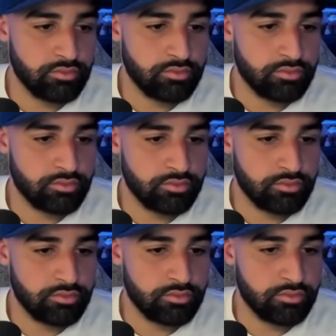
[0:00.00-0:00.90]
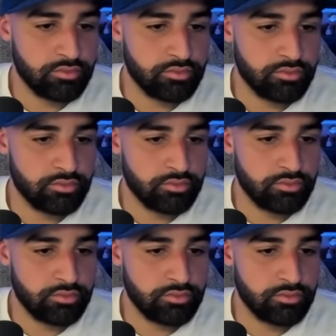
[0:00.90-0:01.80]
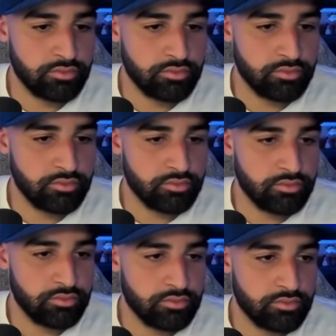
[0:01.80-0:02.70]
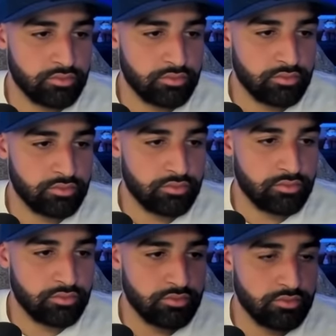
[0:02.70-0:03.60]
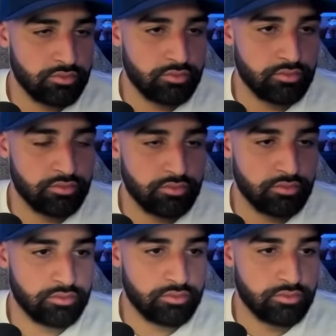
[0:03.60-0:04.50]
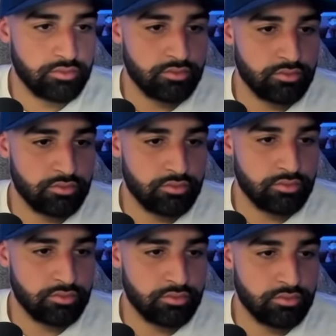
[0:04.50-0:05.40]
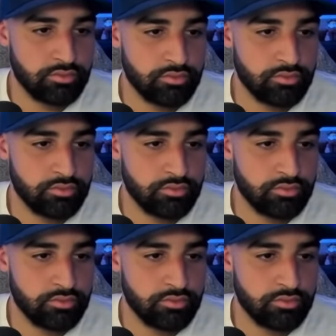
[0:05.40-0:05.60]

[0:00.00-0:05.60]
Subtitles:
No words are spoken by the person on screen.